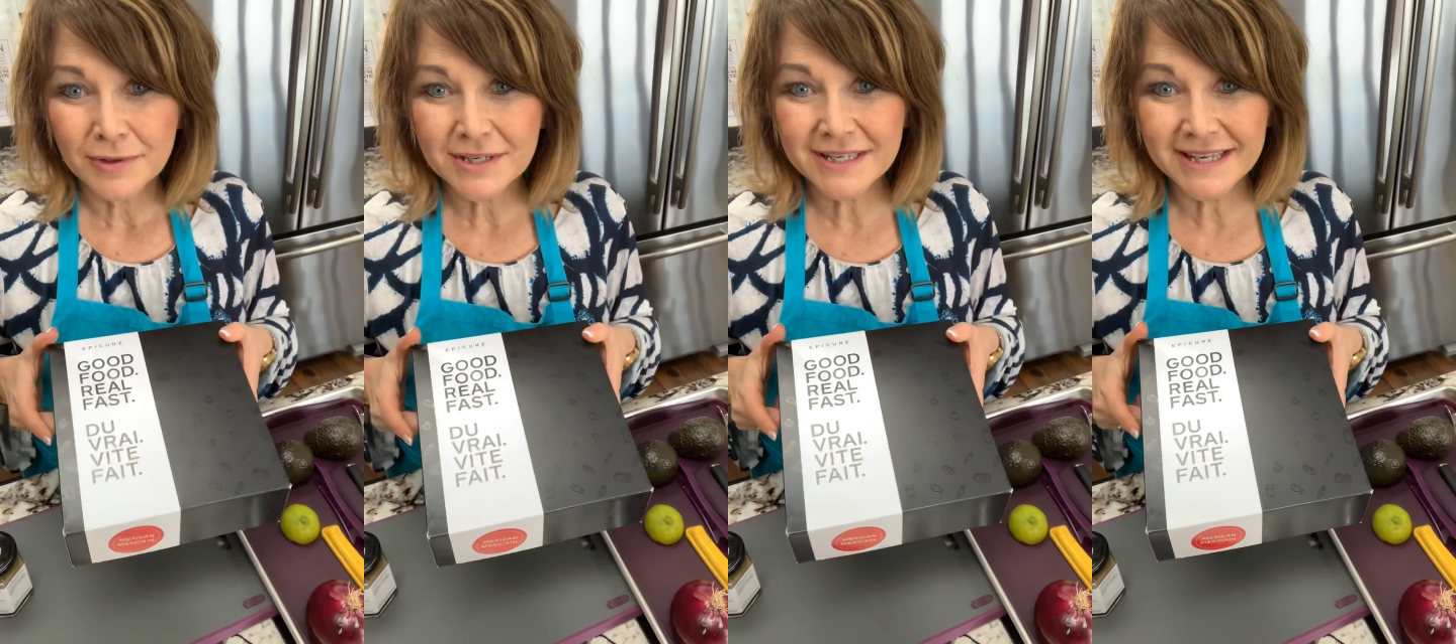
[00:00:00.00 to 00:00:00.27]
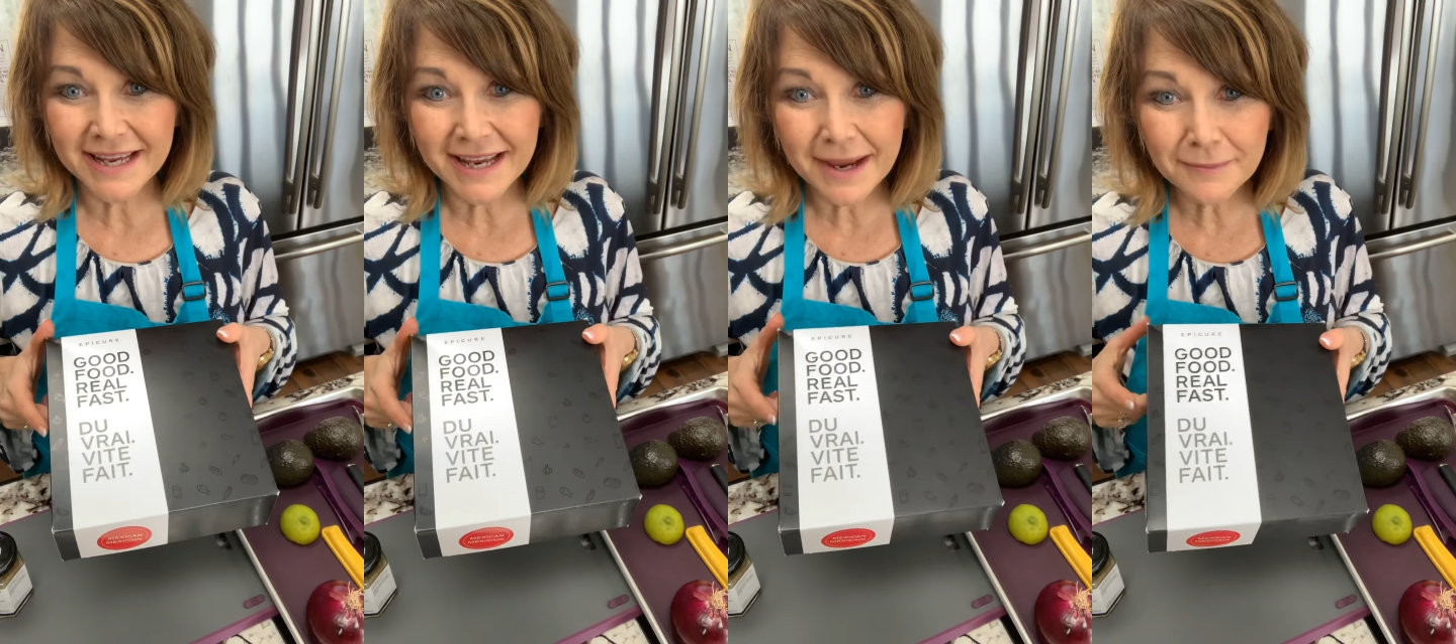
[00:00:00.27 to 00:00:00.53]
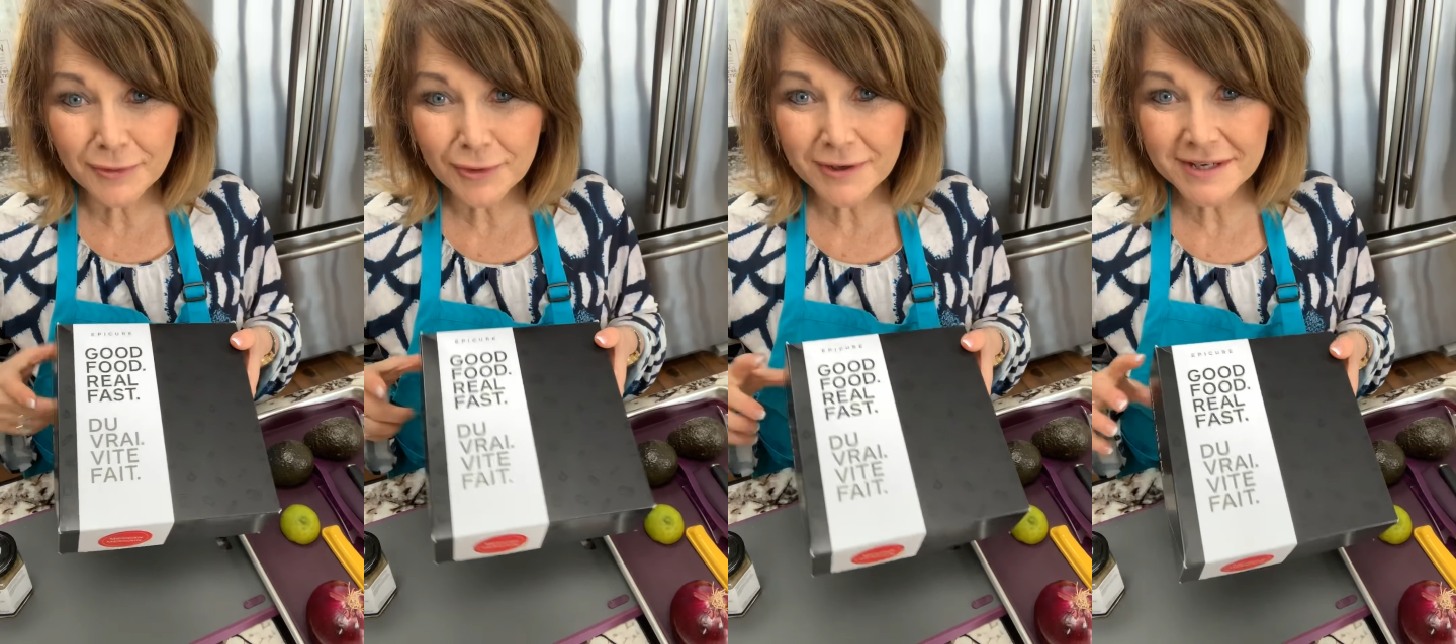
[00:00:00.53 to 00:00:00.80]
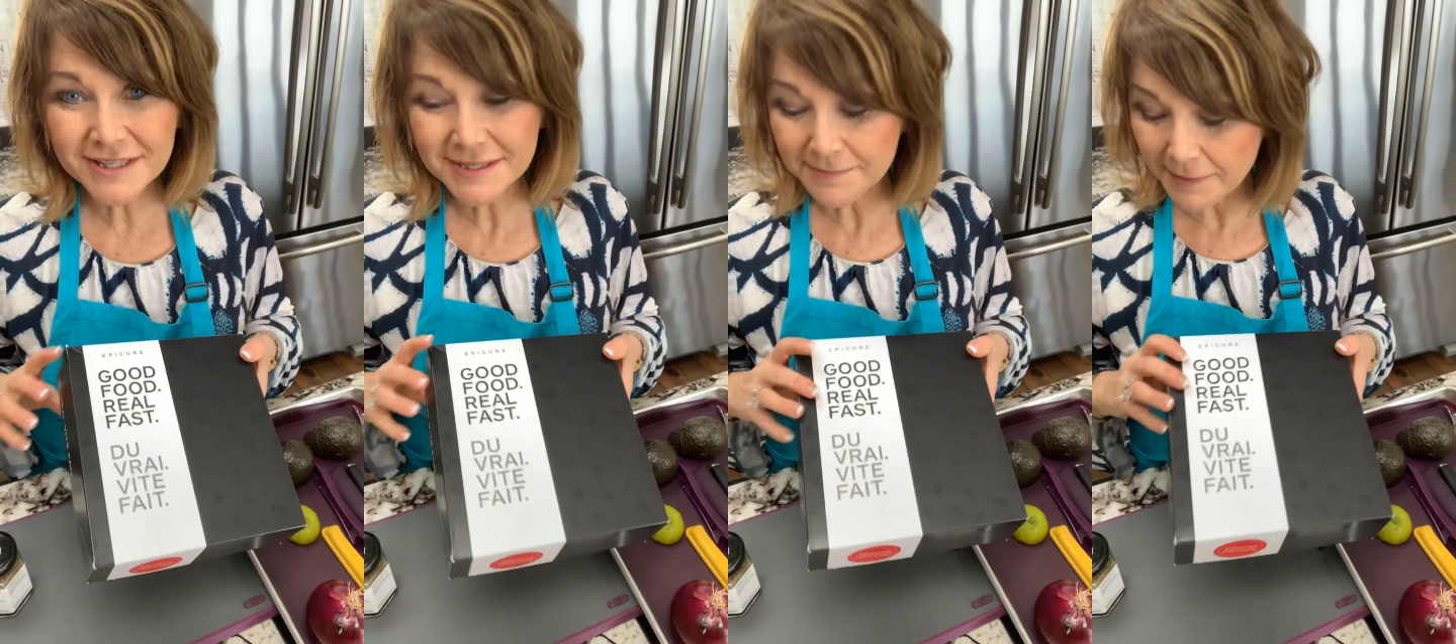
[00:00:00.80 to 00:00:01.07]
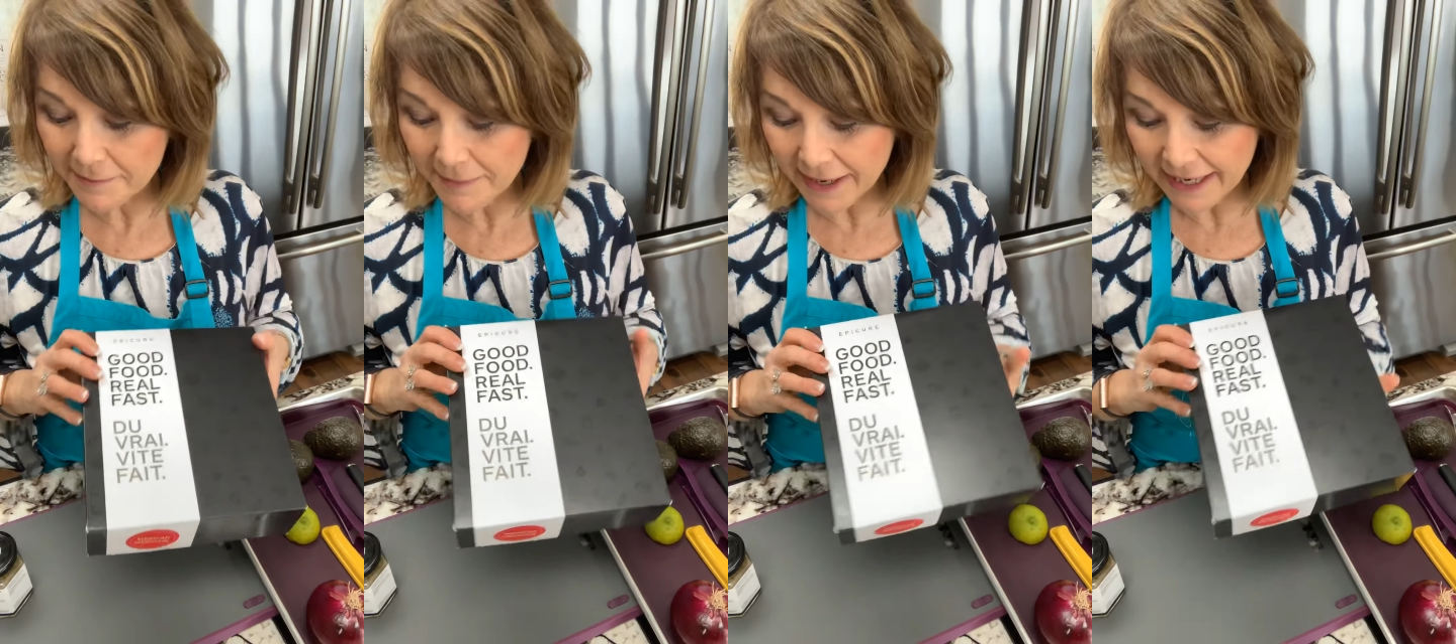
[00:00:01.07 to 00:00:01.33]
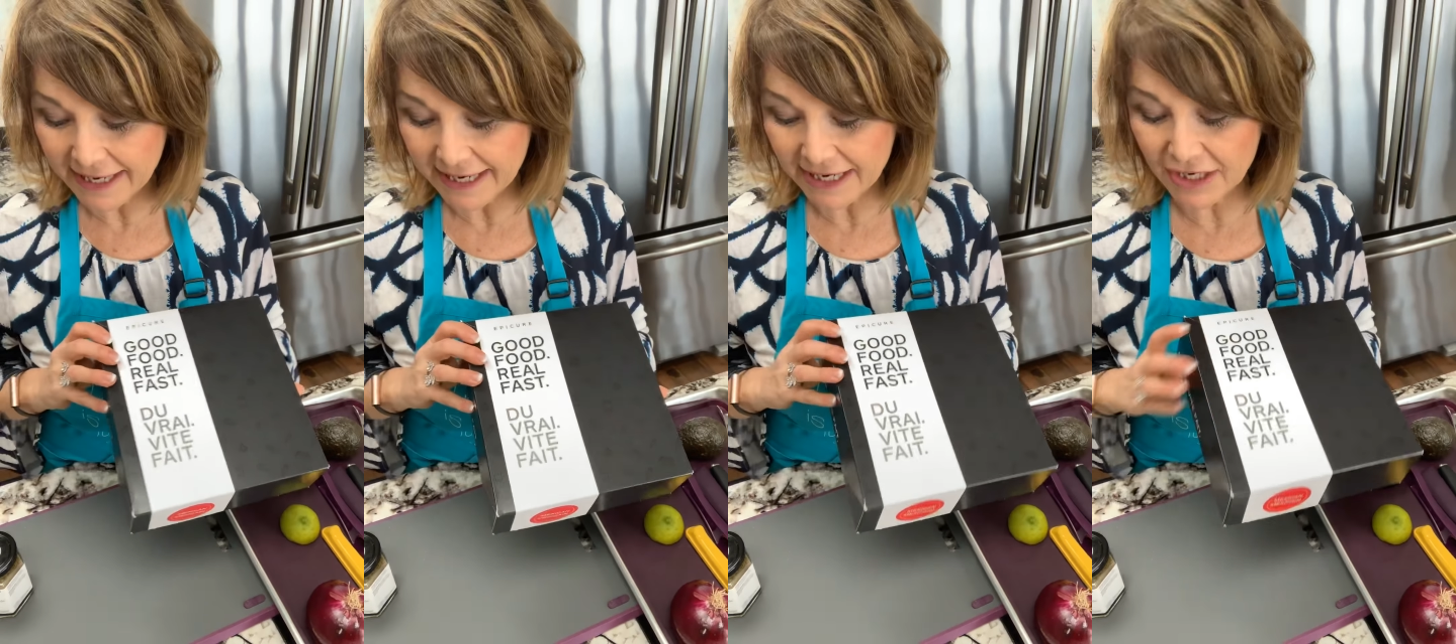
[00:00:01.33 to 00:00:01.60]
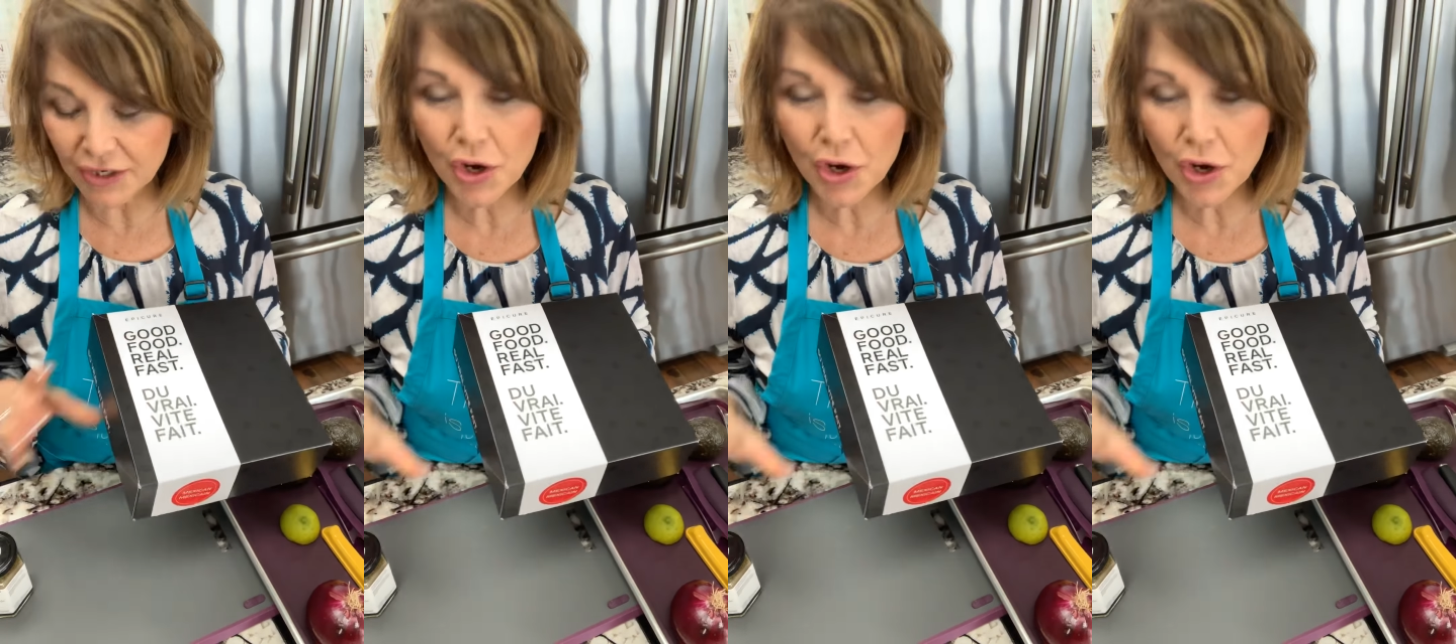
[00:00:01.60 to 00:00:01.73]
Today I'm going to be making